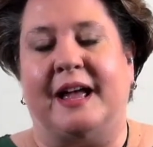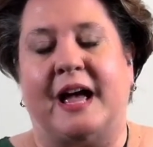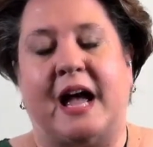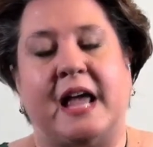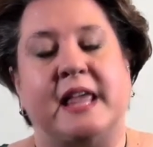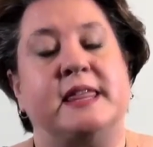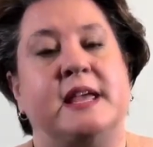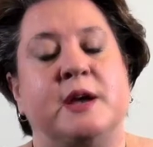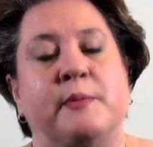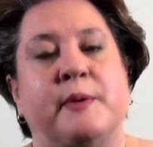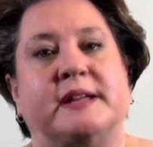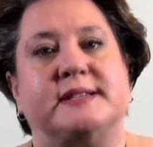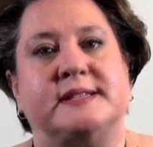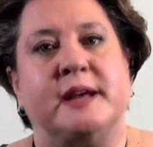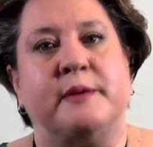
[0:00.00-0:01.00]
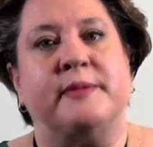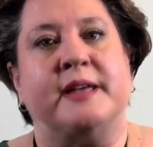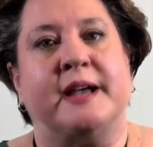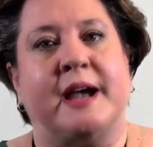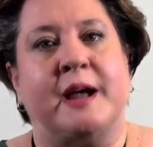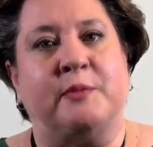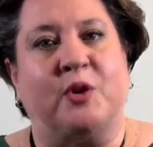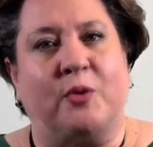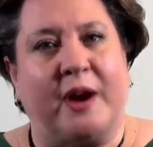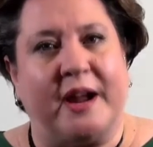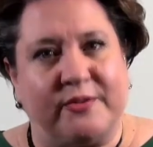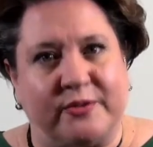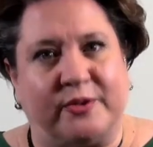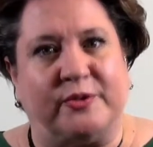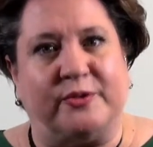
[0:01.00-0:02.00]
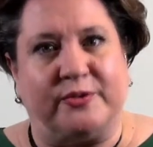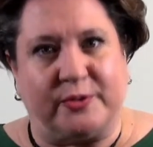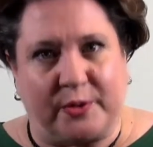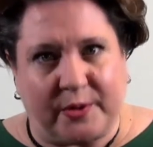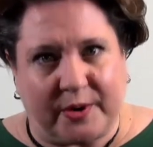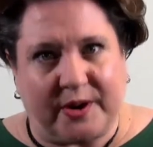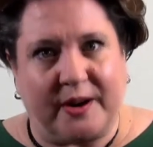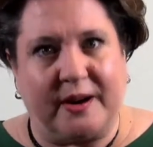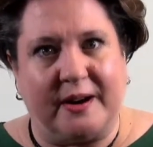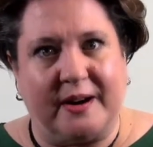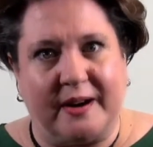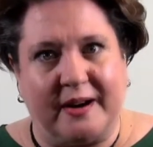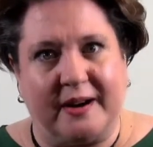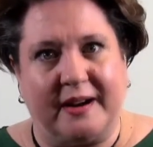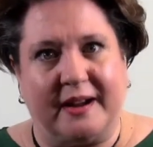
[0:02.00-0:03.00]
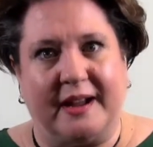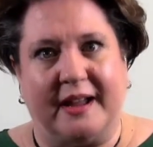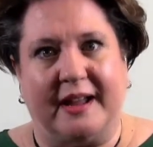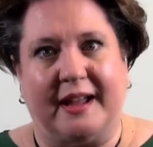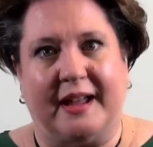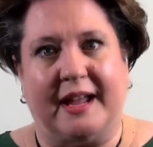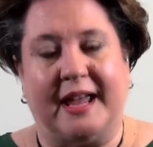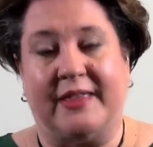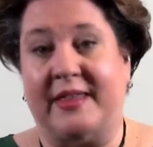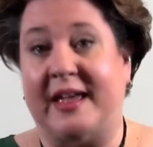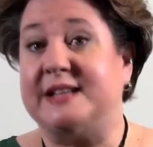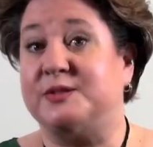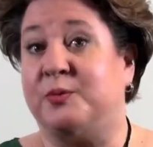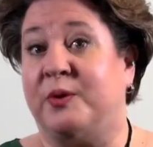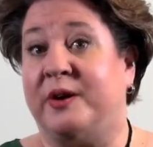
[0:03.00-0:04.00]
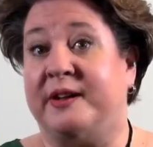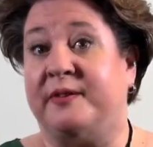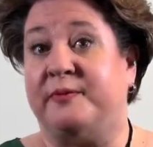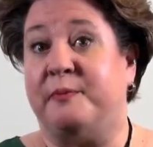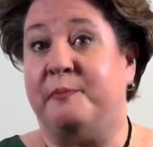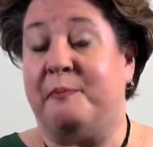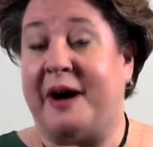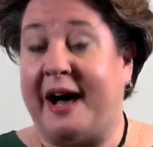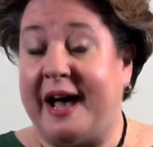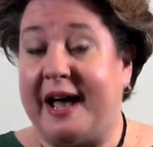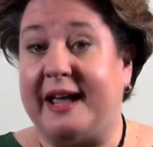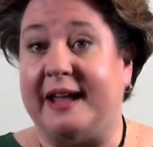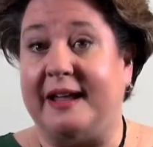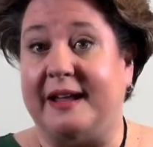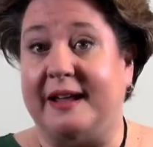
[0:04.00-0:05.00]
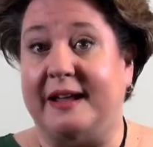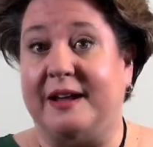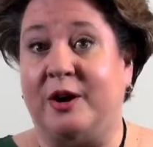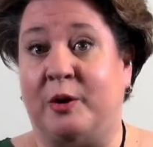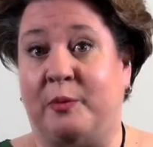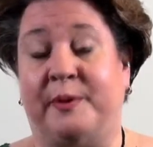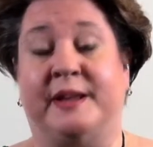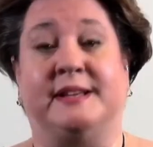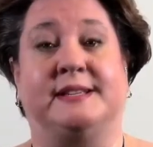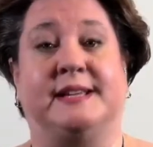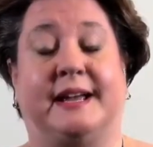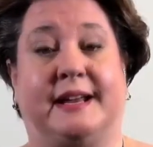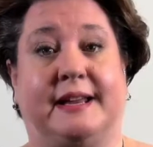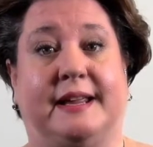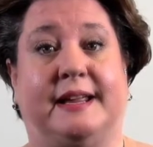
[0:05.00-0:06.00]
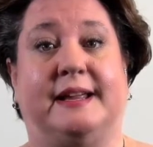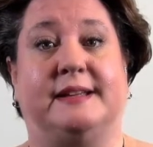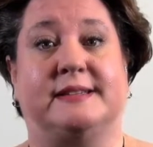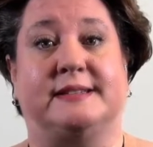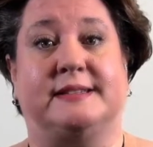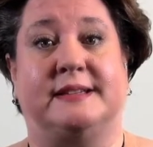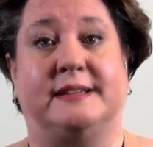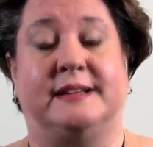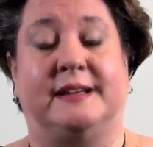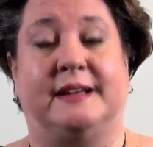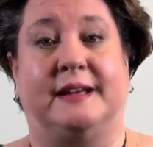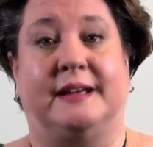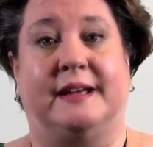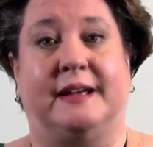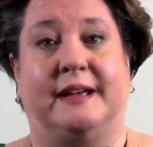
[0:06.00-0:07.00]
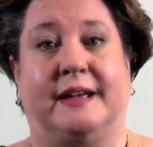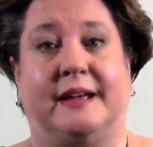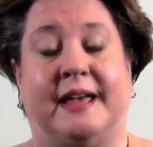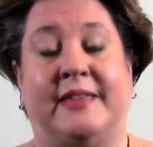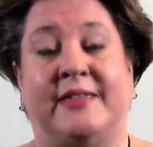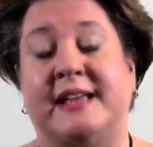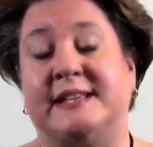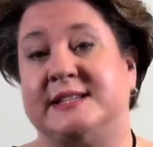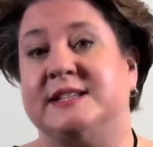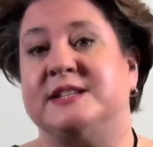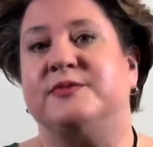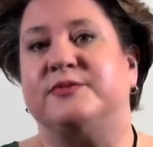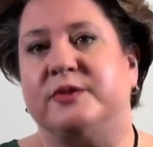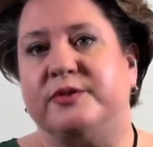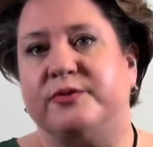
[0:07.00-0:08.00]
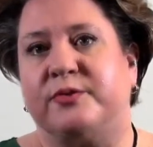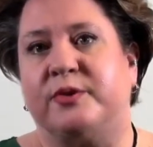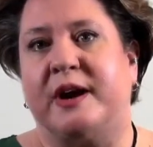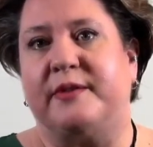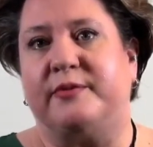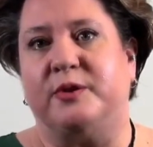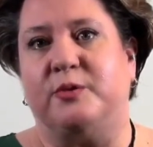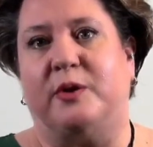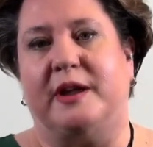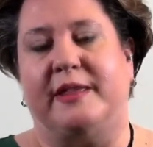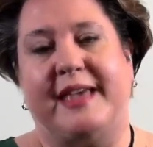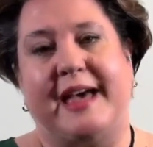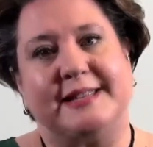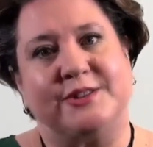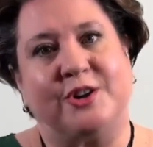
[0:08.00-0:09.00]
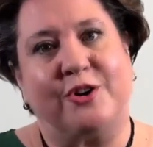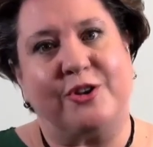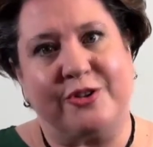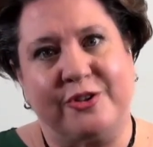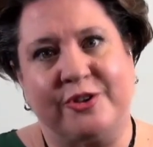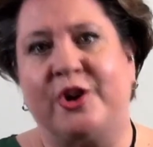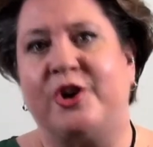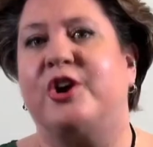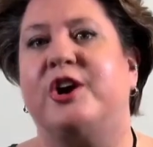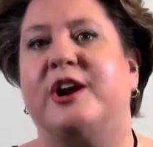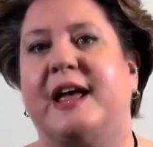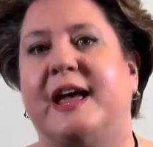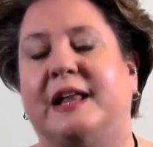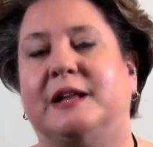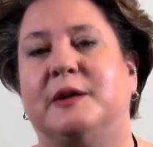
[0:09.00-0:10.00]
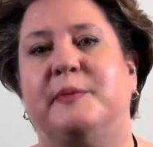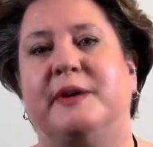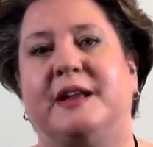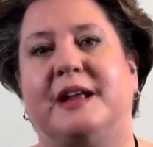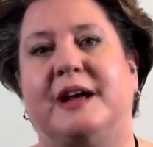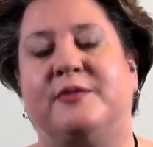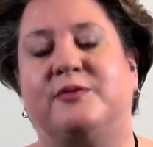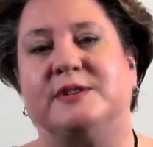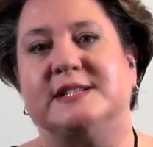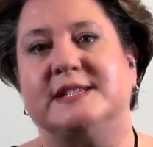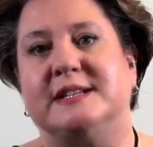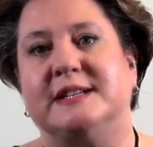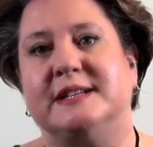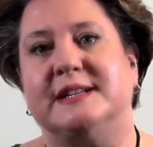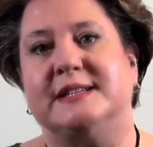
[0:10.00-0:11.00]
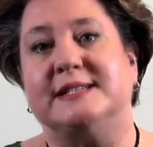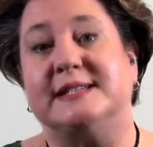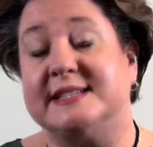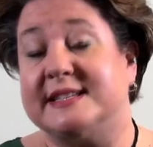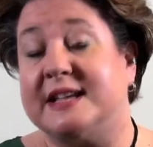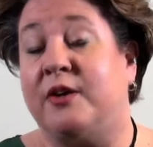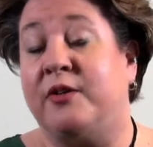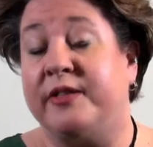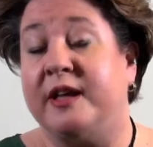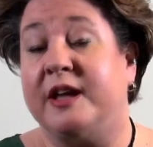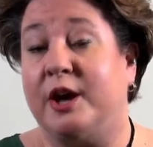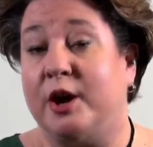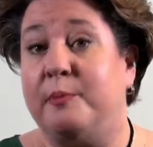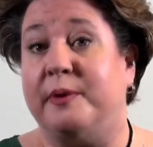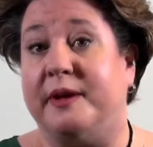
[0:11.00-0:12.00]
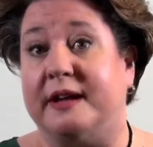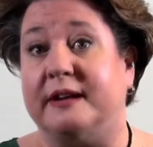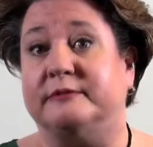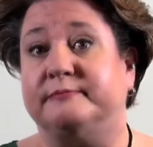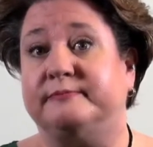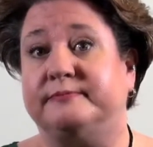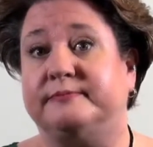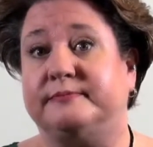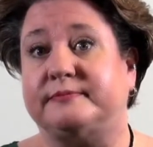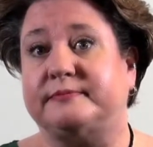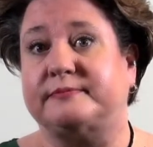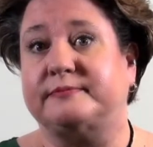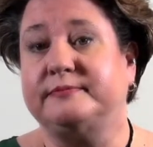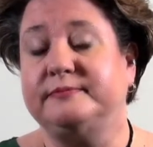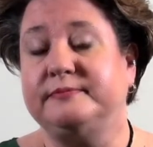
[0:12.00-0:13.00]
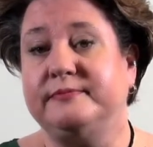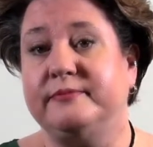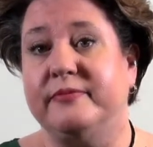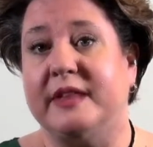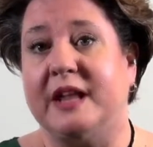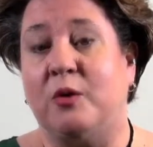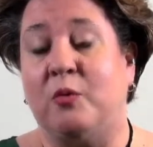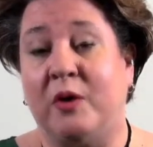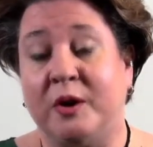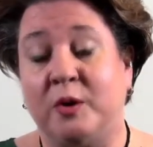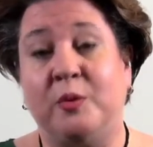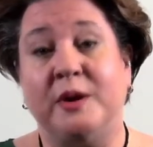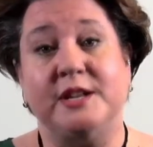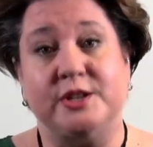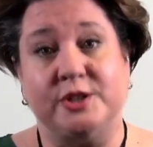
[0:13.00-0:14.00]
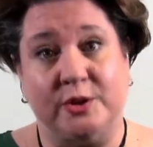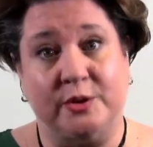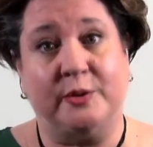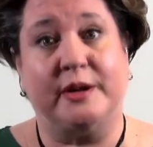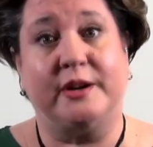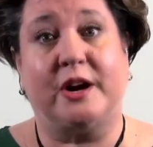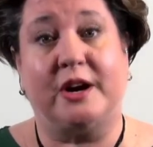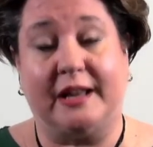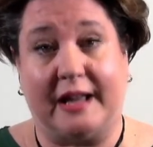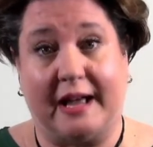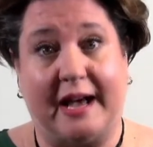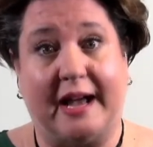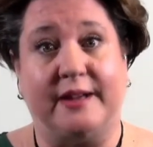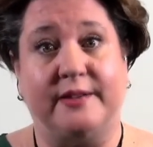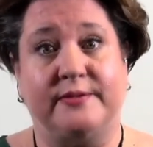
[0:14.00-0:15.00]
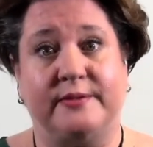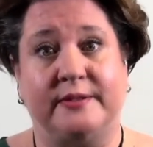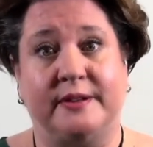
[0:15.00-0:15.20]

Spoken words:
I think about something I'm grateful for. And that's one of my coping techniques. And that's different for everyone. That's our third element of resilience, is healthy coping. What do we do in our life